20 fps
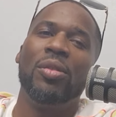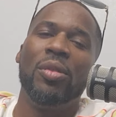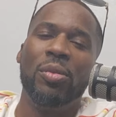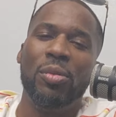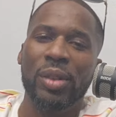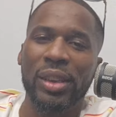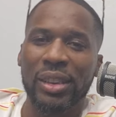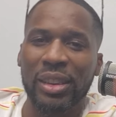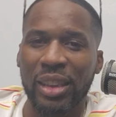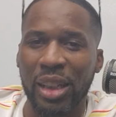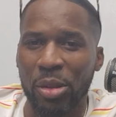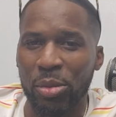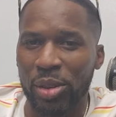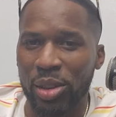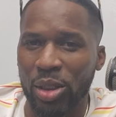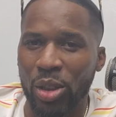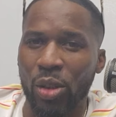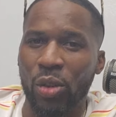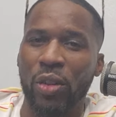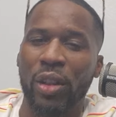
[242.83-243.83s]
we see what's
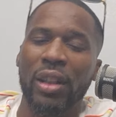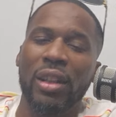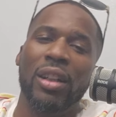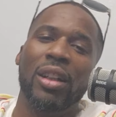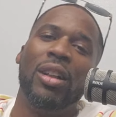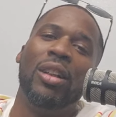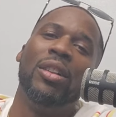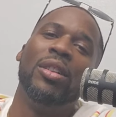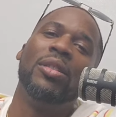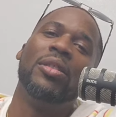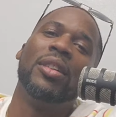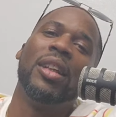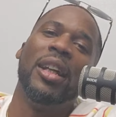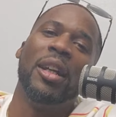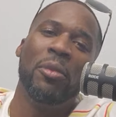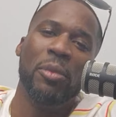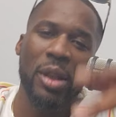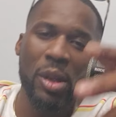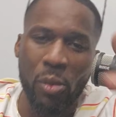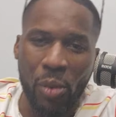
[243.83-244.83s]
going on,
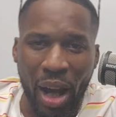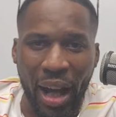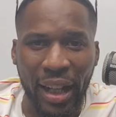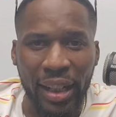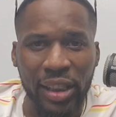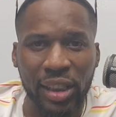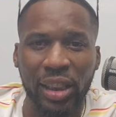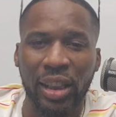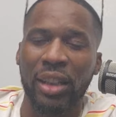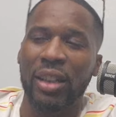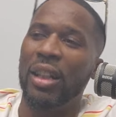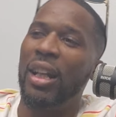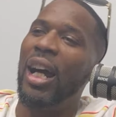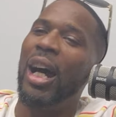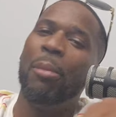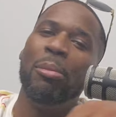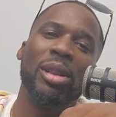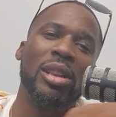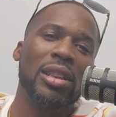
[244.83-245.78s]
and we watching. I'm going to